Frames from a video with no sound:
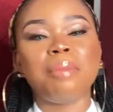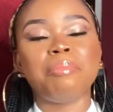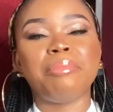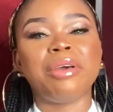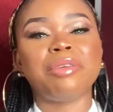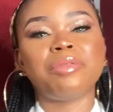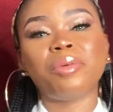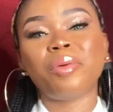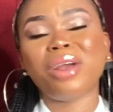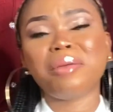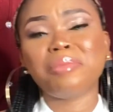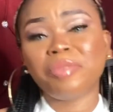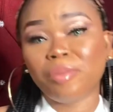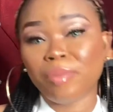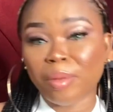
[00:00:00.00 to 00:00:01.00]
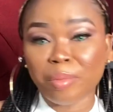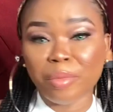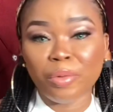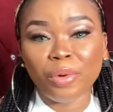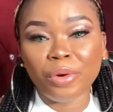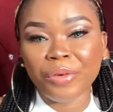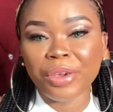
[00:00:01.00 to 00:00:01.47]
But for where I'm from, I'm
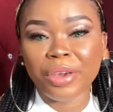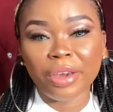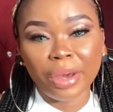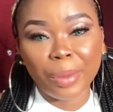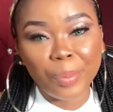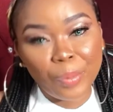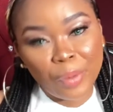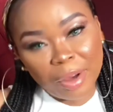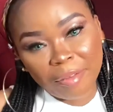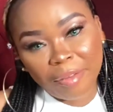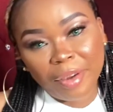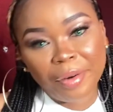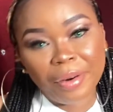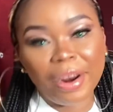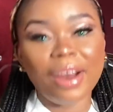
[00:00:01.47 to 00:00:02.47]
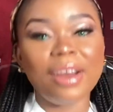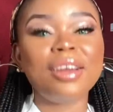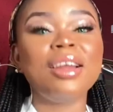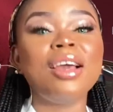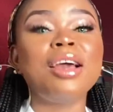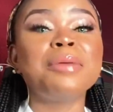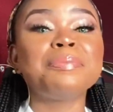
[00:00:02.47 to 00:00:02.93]
in Warige, I'm in Waferia,
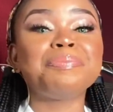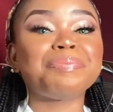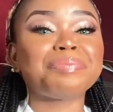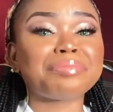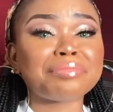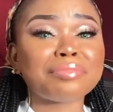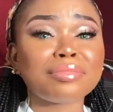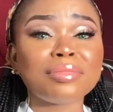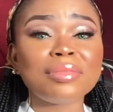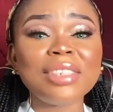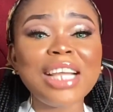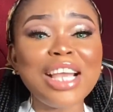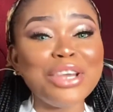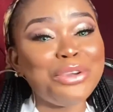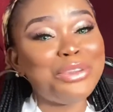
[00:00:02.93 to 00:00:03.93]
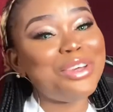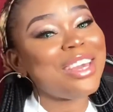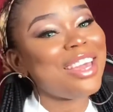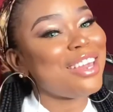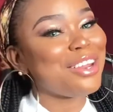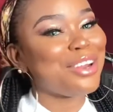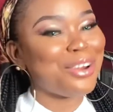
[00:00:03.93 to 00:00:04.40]
you don't
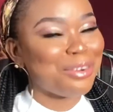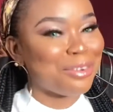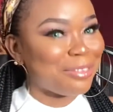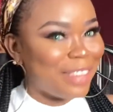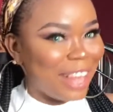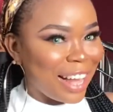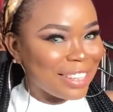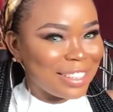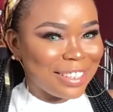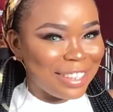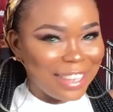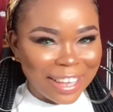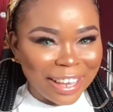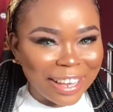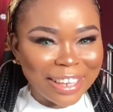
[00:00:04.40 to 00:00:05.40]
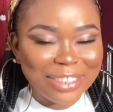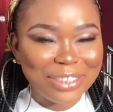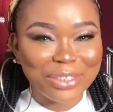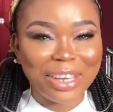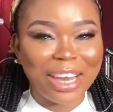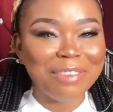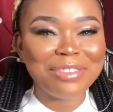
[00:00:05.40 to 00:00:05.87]
get a lot of that there,
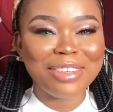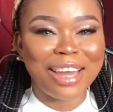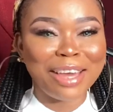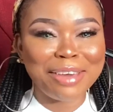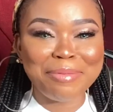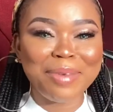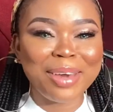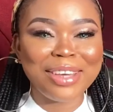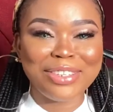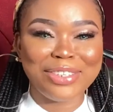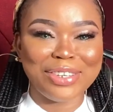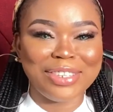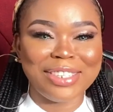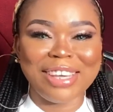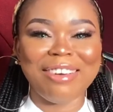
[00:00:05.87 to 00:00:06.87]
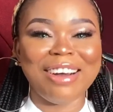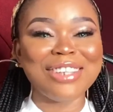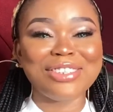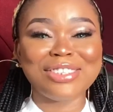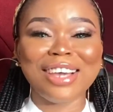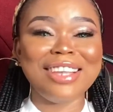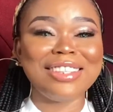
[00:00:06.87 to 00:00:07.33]
so you have to, like, make it yourself, and
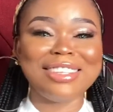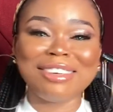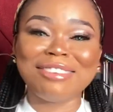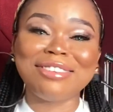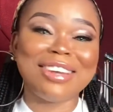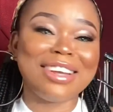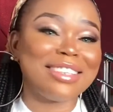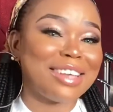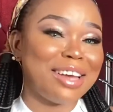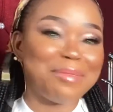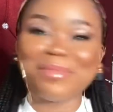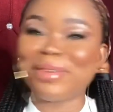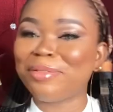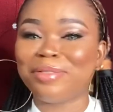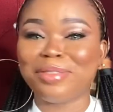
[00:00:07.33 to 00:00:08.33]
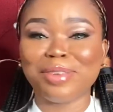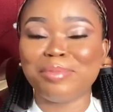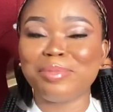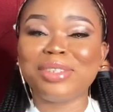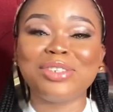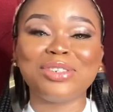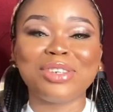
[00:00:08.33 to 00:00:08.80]
to get the ingredients can be a
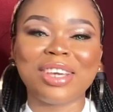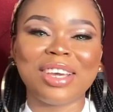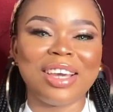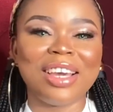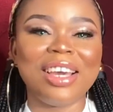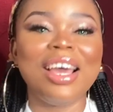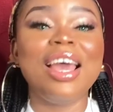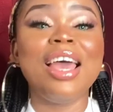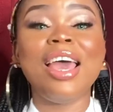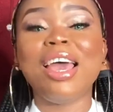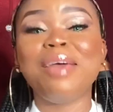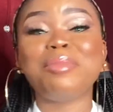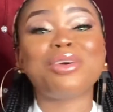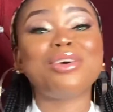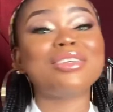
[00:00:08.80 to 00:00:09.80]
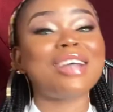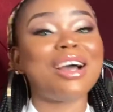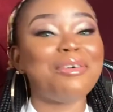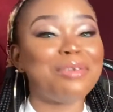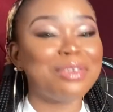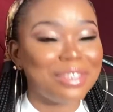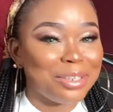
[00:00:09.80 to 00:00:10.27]
bit tricky. And because
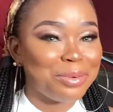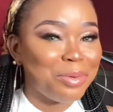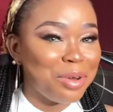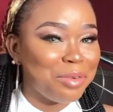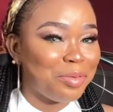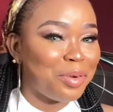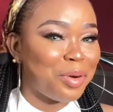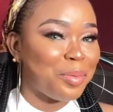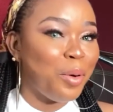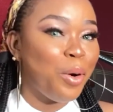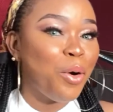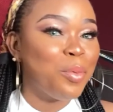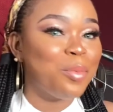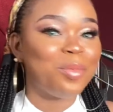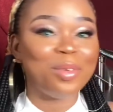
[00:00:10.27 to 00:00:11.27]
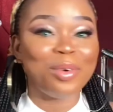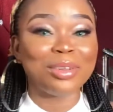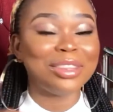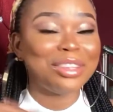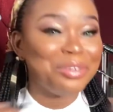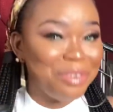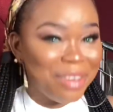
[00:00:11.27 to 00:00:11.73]
I was away from home
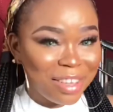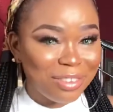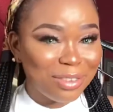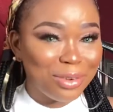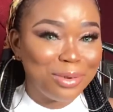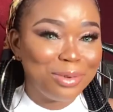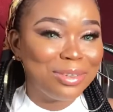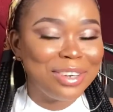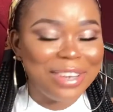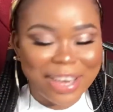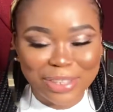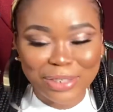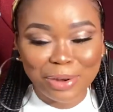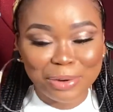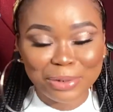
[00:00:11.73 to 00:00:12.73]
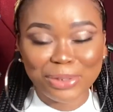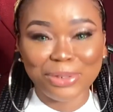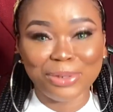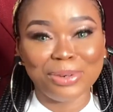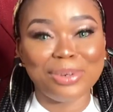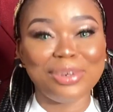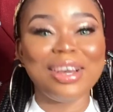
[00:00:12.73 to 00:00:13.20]
for 3 good years
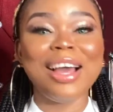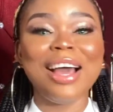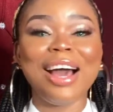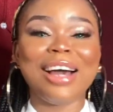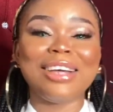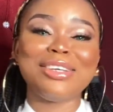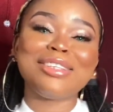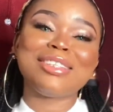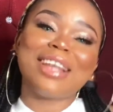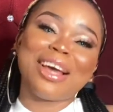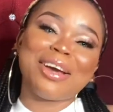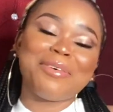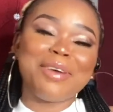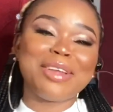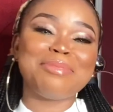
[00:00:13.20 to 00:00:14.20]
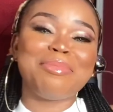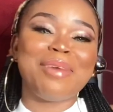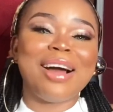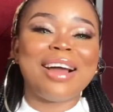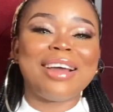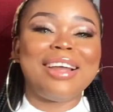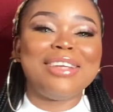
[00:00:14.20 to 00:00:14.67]
also, I just, like, went
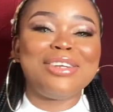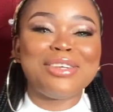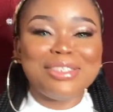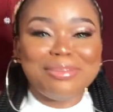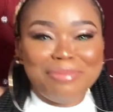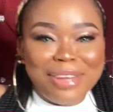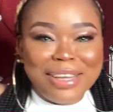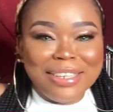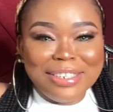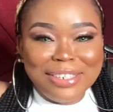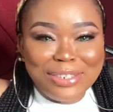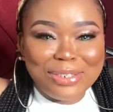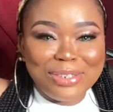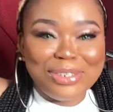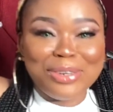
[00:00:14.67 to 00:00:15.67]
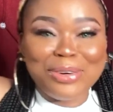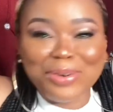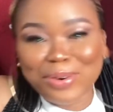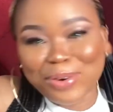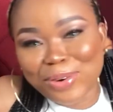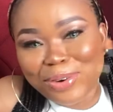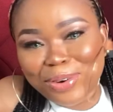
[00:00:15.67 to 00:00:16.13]
back and I just blend into the
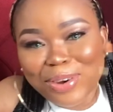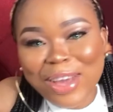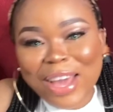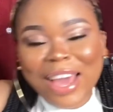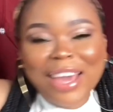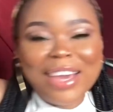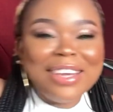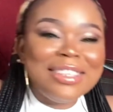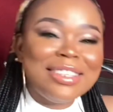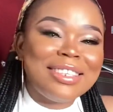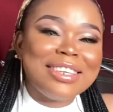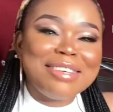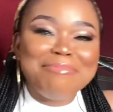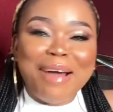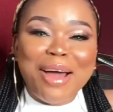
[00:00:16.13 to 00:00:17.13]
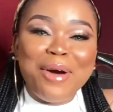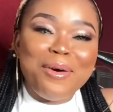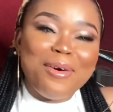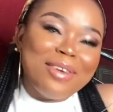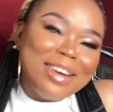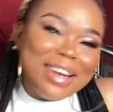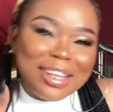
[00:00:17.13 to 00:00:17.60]
whole eating my
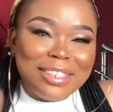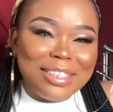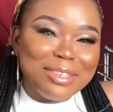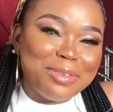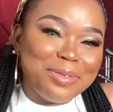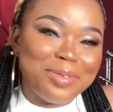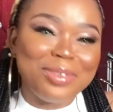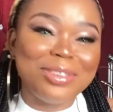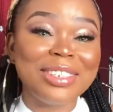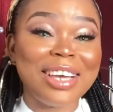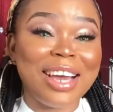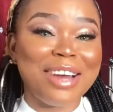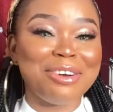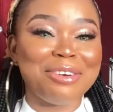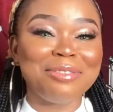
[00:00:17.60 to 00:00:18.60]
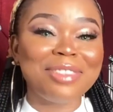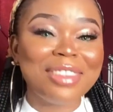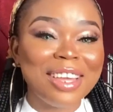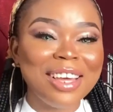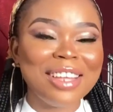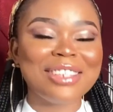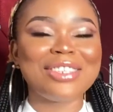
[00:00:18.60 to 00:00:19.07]
own native food kind of
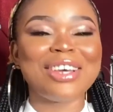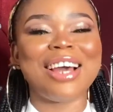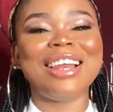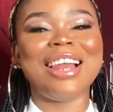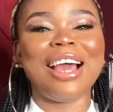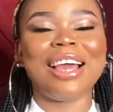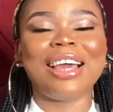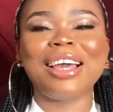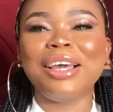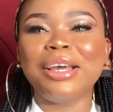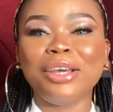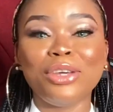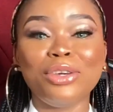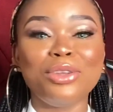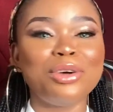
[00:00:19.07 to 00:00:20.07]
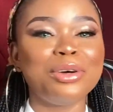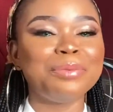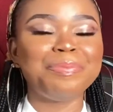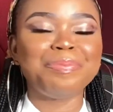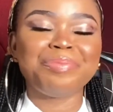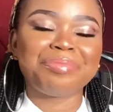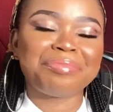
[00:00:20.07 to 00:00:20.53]
thing. So I, like, you
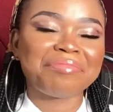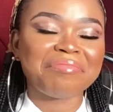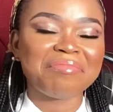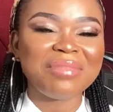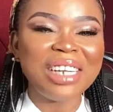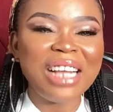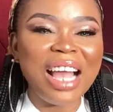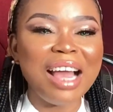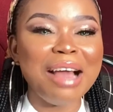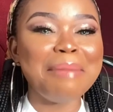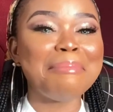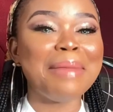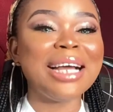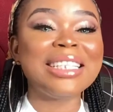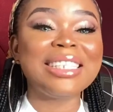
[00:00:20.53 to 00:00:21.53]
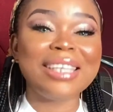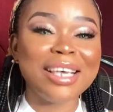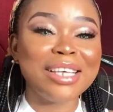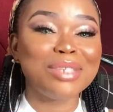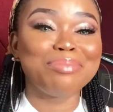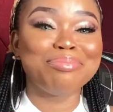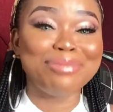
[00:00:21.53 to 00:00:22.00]
know, my
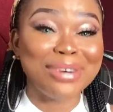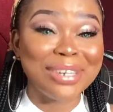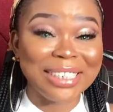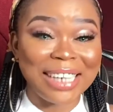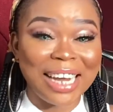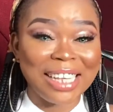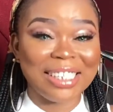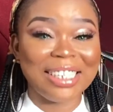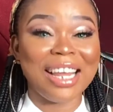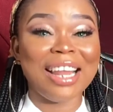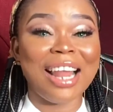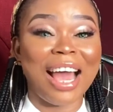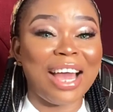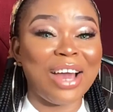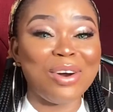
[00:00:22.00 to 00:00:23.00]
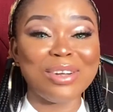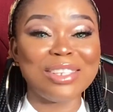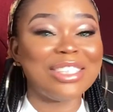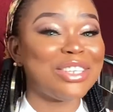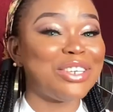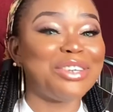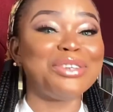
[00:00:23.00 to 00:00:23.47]
taste bud has not, like,
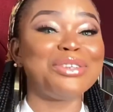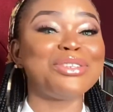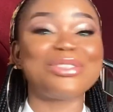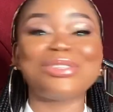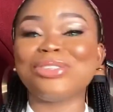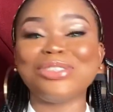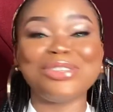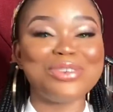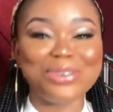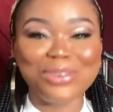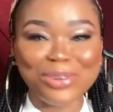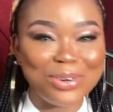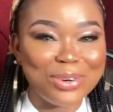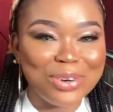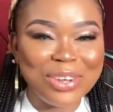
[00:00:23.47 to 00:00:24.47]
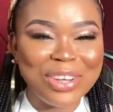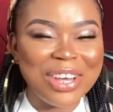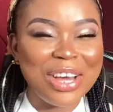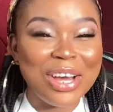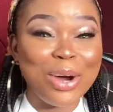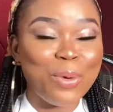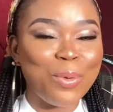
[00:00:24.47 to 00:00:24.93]
gotten used to the whole
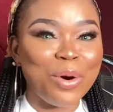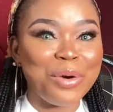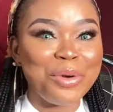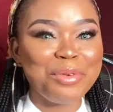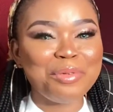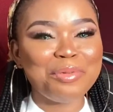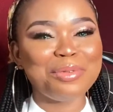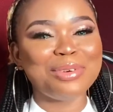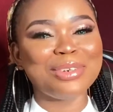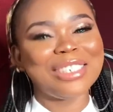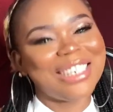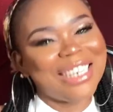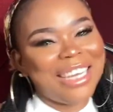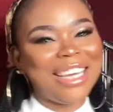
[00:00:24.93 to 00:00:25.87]
worry food.